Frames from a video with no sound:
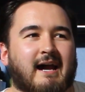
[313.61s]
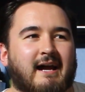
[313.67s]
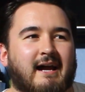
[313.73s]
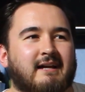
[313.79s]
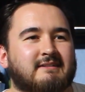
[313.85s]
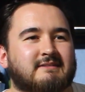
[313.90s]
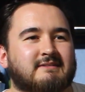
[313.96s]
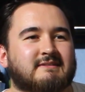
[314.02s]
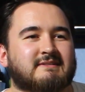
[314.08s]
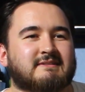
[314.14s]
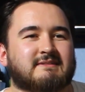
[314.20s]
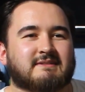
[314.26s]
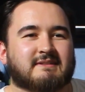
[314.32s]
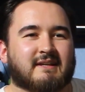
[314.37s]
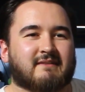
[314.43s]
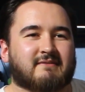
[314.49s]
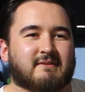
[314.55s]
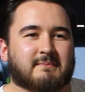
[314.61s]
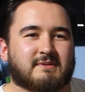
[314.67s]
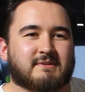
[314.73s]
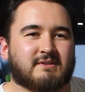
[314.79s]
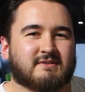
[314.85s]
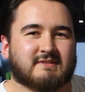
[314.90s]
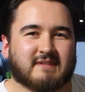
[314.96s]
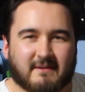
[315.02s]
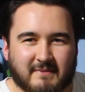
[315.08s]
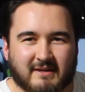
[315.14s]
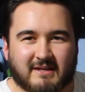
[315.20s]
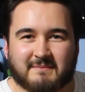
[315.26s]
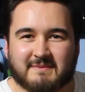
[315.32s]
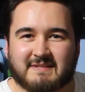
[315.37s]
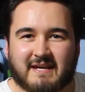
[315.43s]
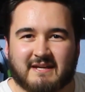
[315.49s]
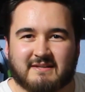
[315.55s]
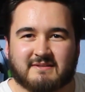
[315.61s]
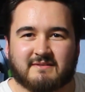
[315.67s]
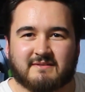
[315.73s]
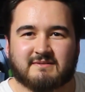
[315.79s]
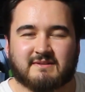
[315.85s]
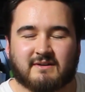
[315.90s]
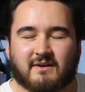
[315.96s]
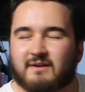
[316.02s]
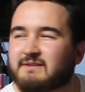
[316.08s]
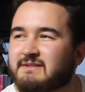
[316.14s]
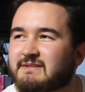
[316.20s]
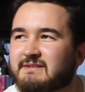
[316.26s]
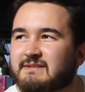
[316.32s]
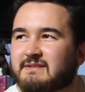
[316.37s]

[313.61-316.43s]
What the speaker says: and if you produce that many potatoes, God,